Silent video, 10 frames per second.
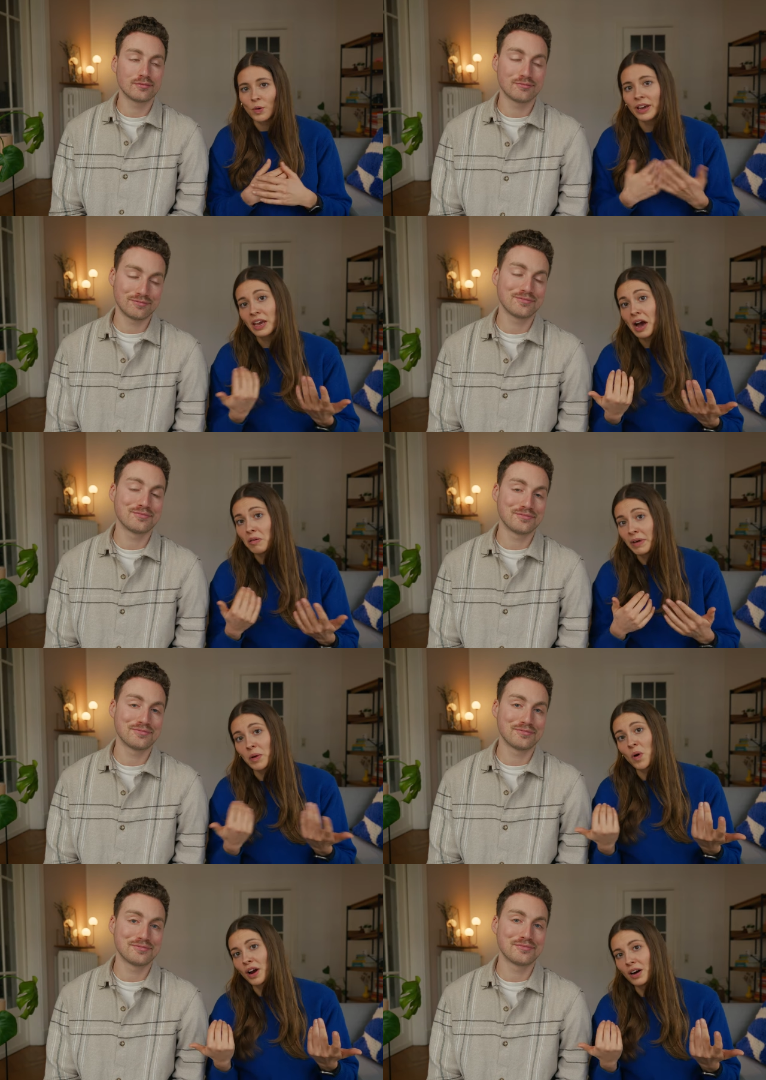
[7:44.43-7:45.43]
Speaker 1: working out
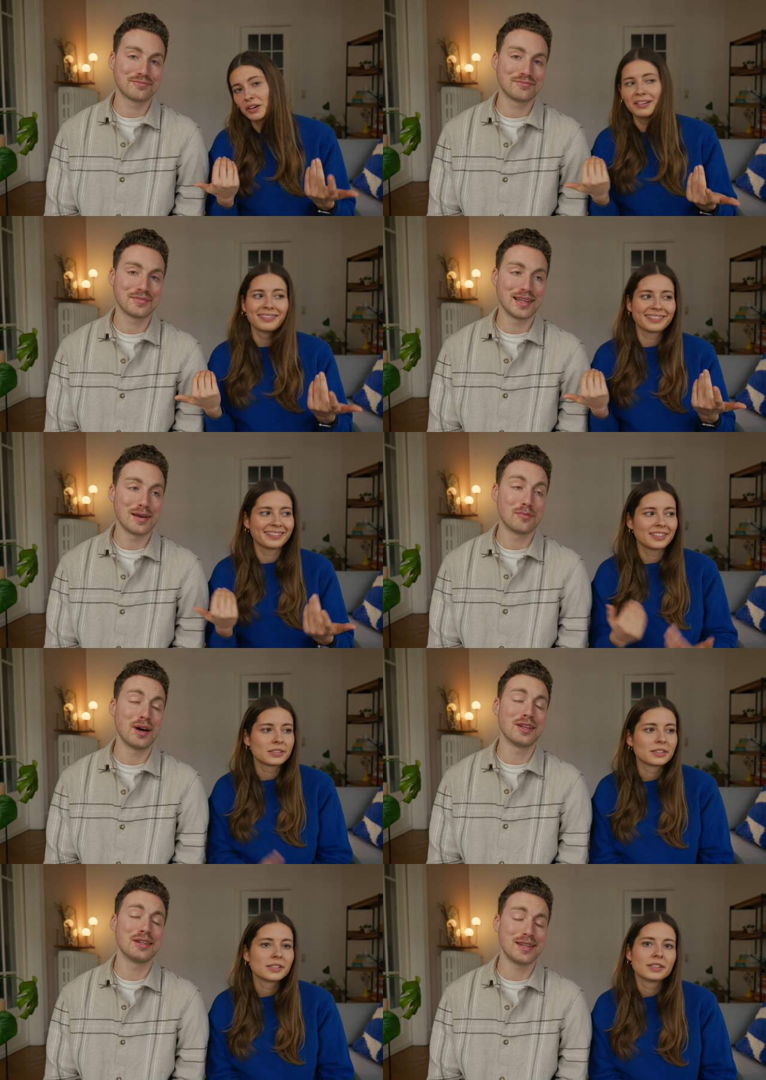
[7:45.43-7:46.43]
might work out.
Speaker 2: Yeah,
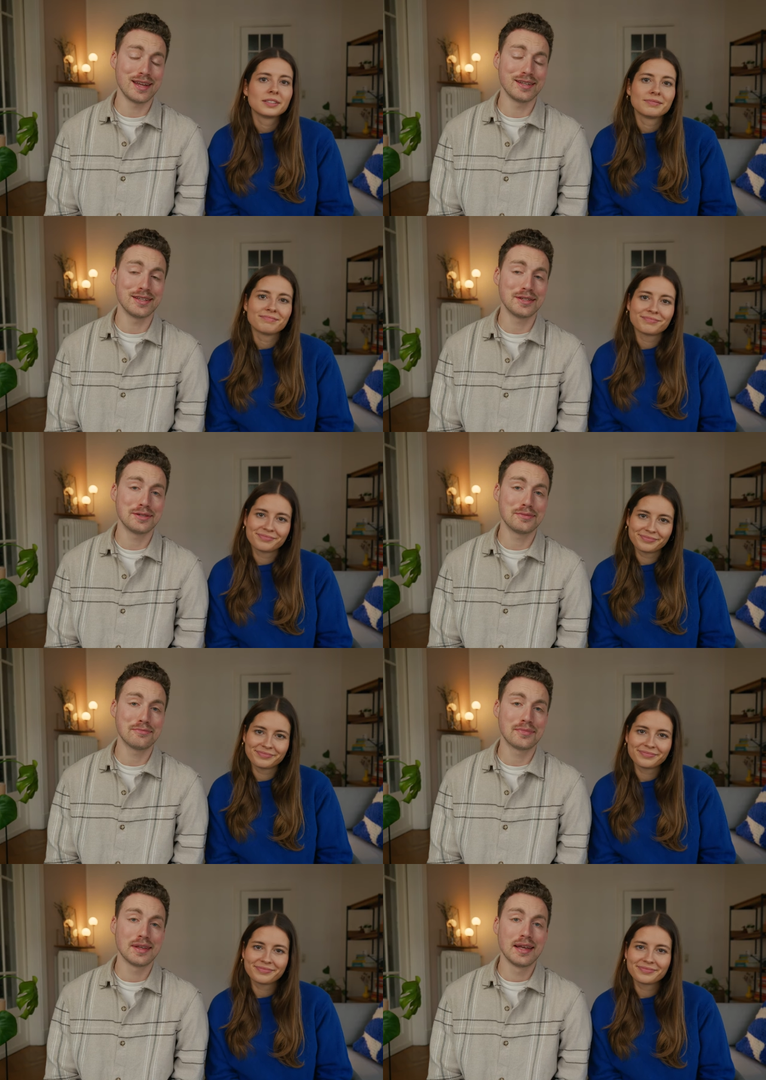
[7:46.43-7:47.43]
pun intended.
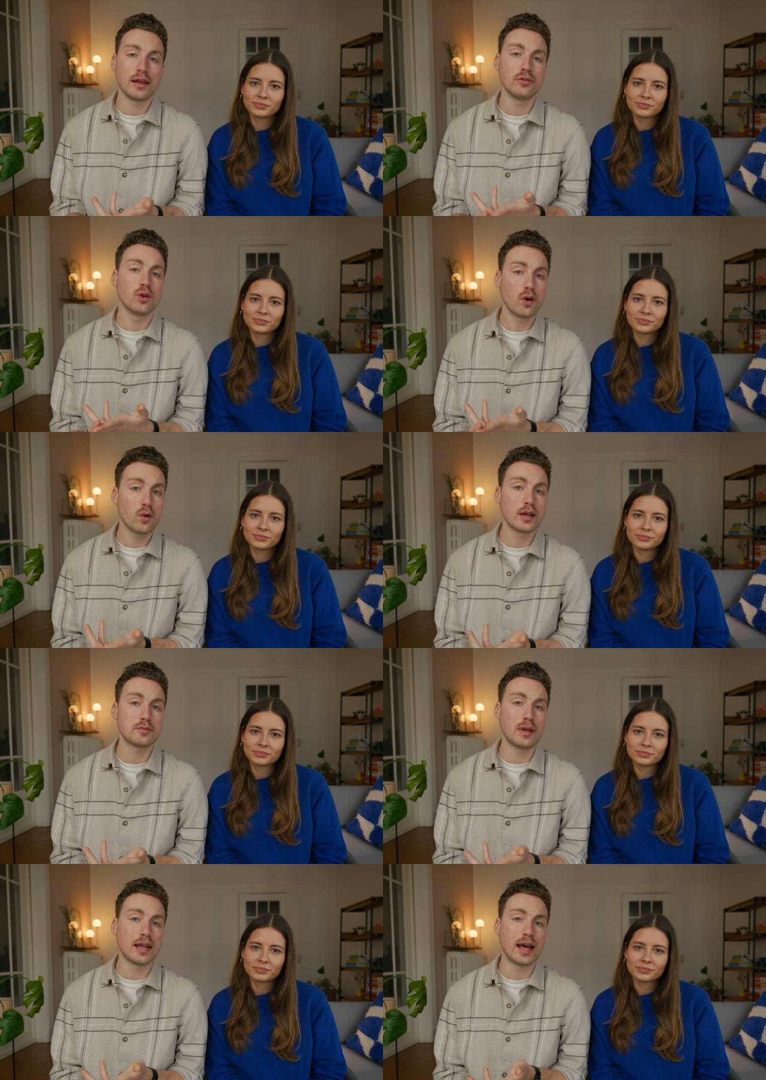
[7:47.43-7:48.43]
If you
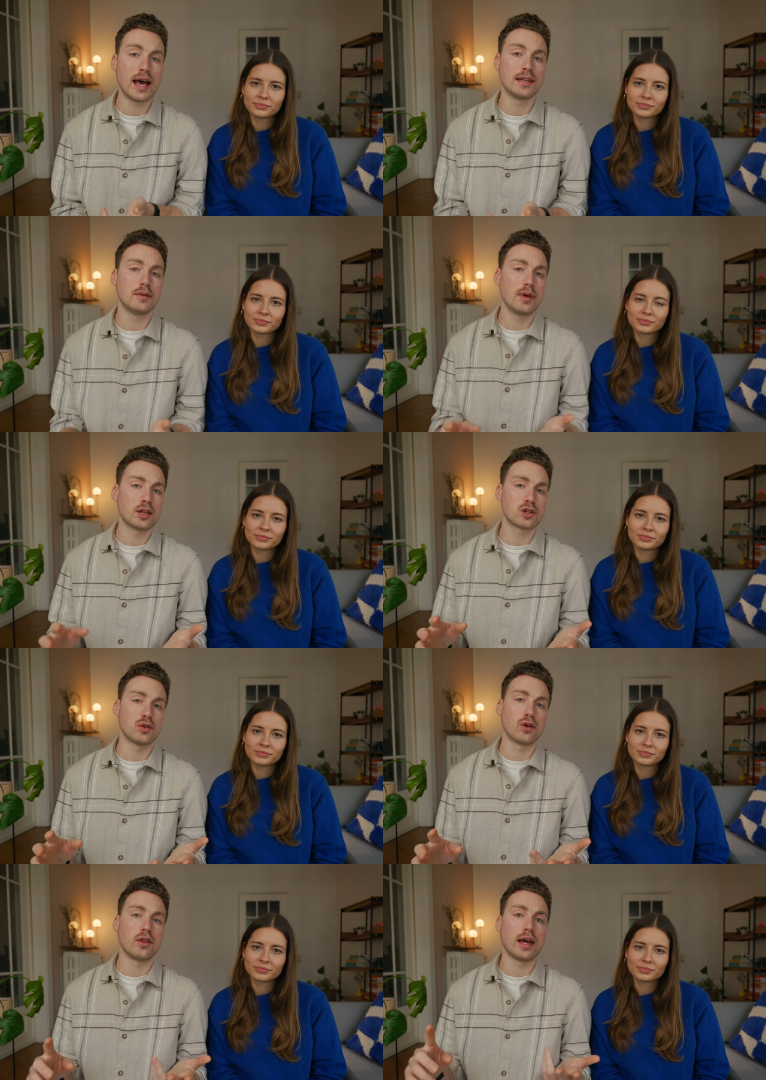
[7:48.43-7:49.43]
always plan ahead and make
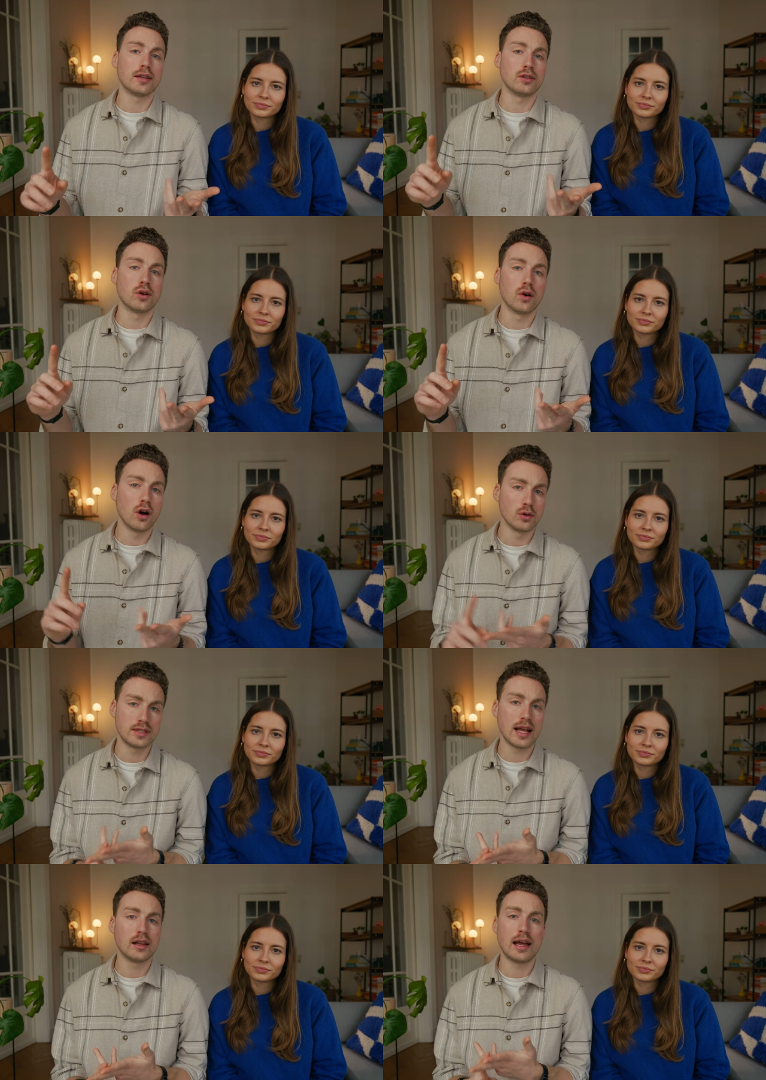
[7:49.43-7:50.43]
sure that your
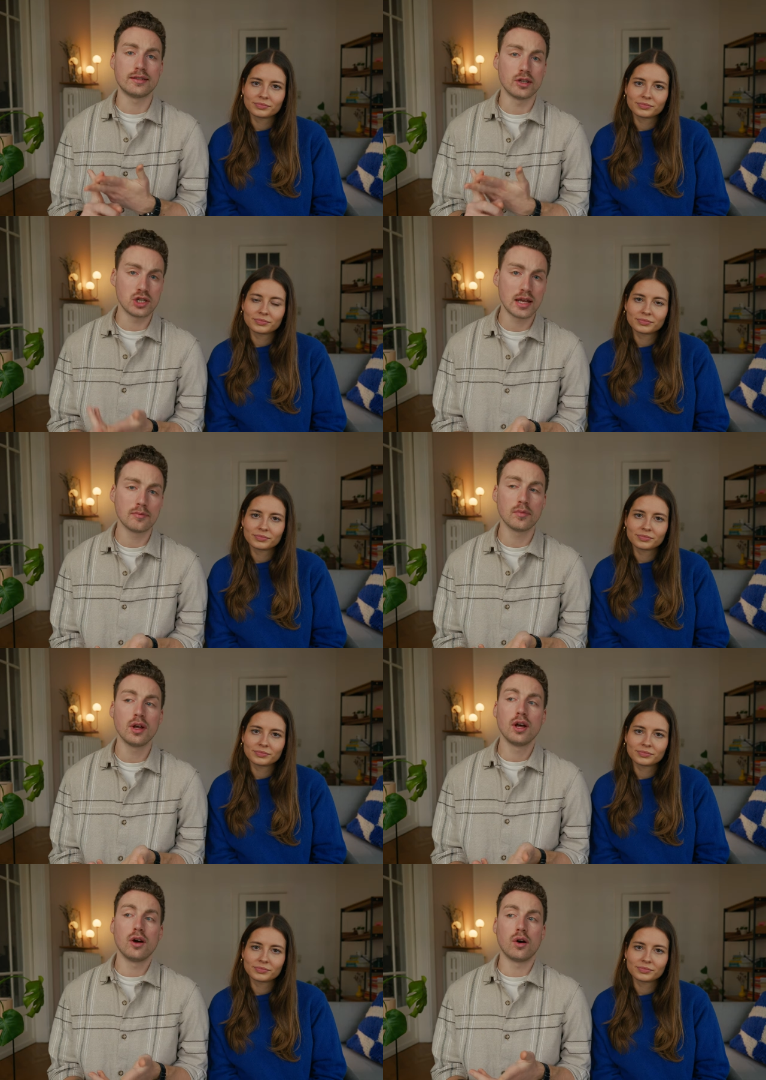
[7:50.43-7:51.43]
hotel has a gym,
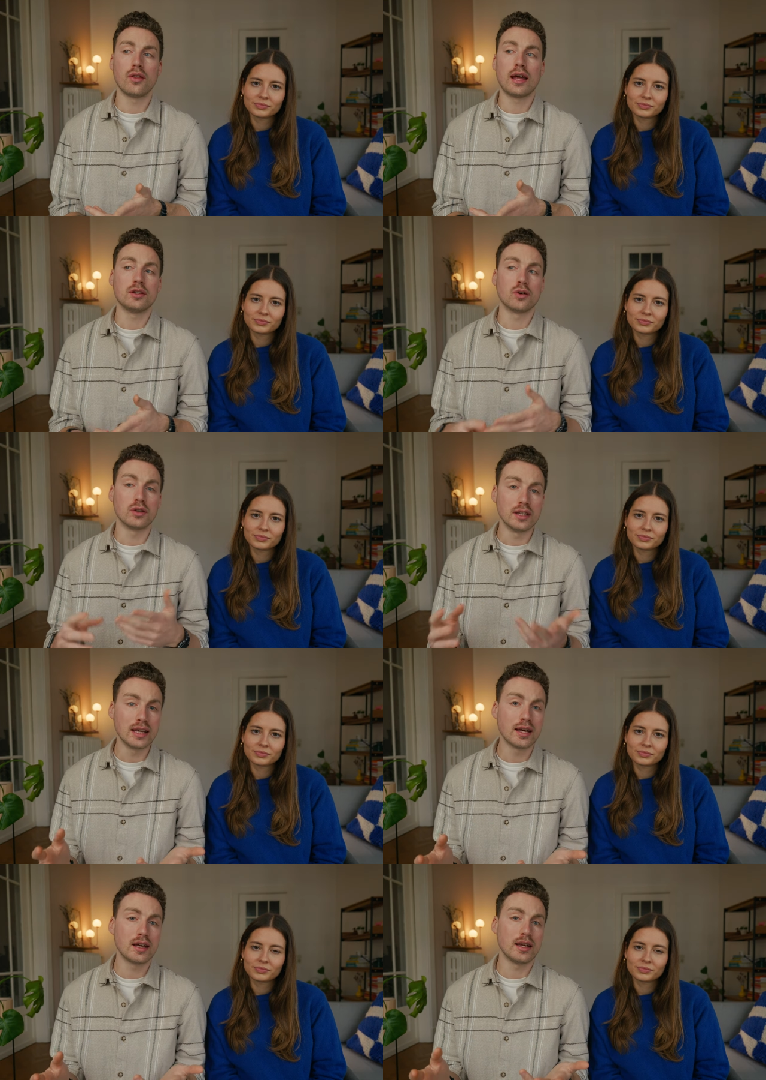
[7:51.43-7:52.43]
or that you're
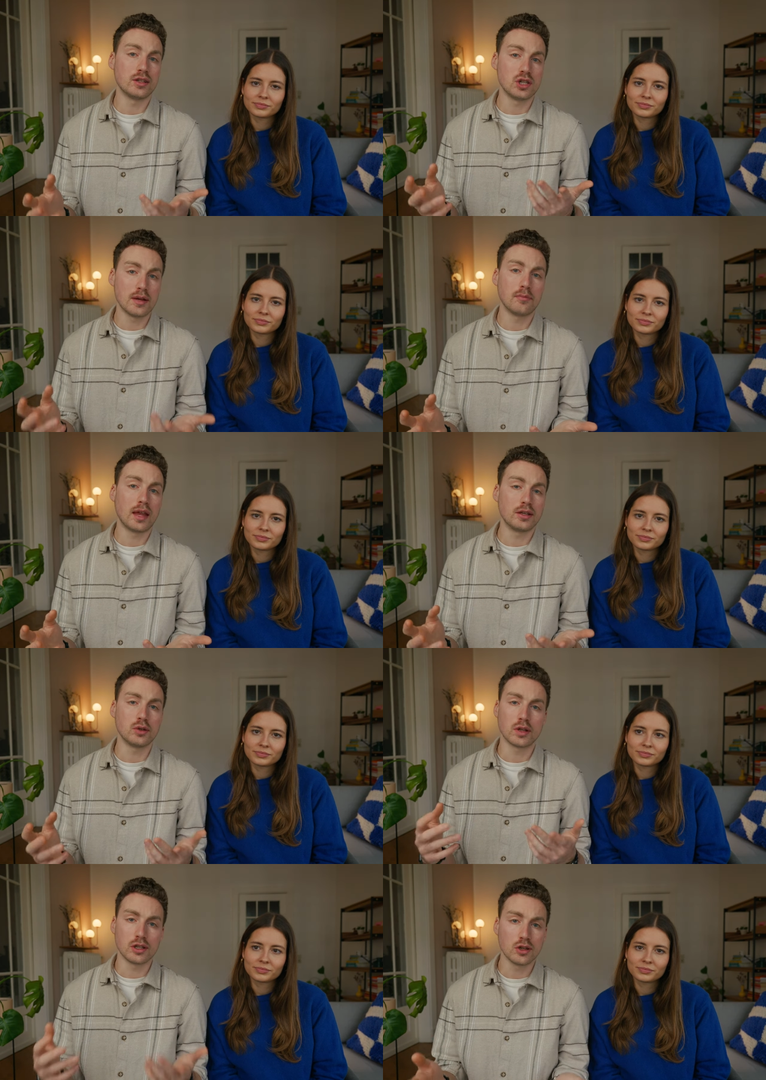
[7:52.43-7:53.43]
near a gym that
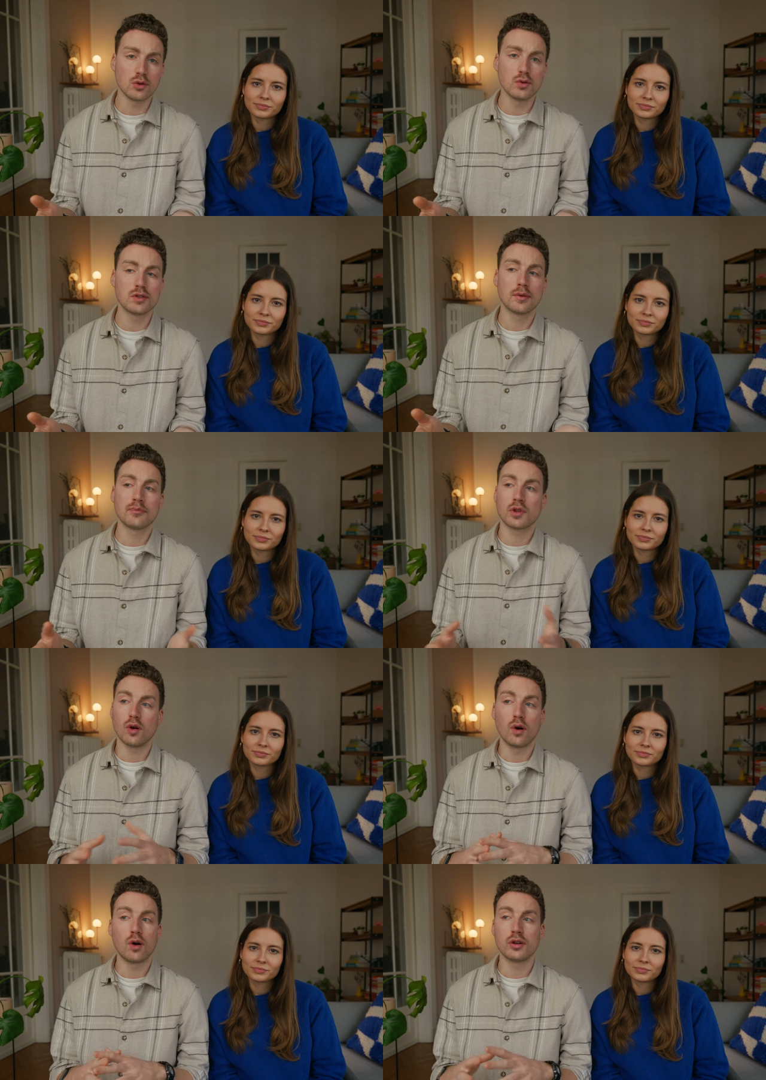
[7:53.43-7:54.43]
you can use,
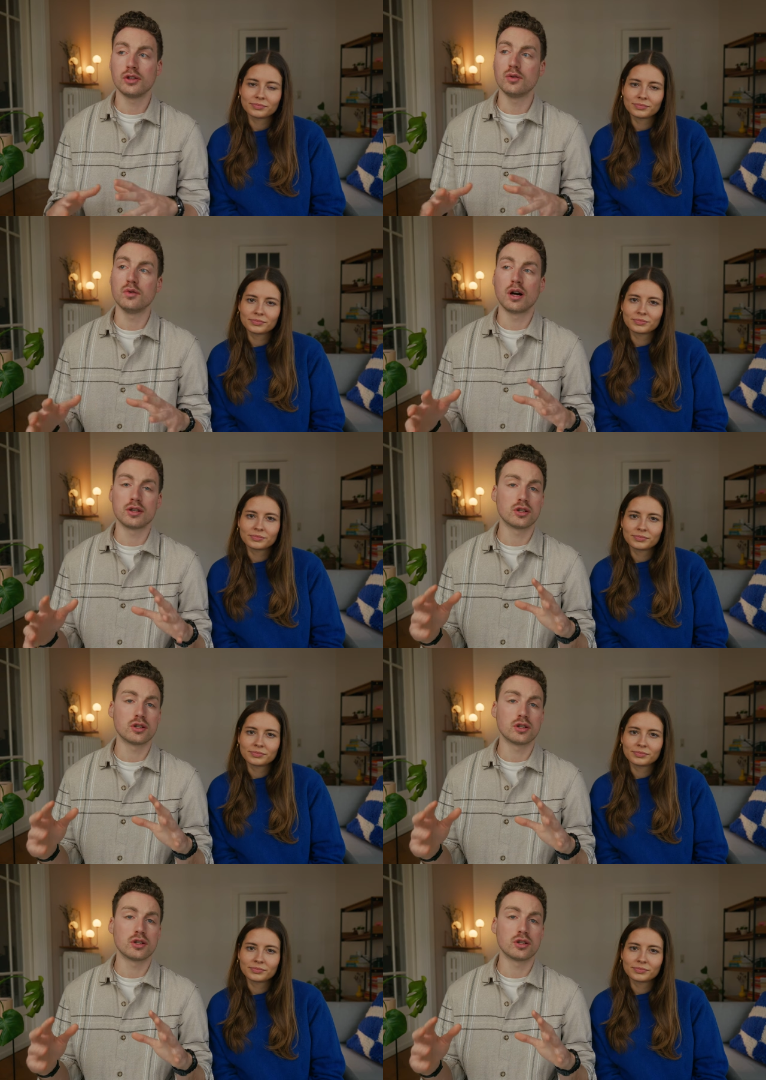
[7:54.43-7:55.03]
or you are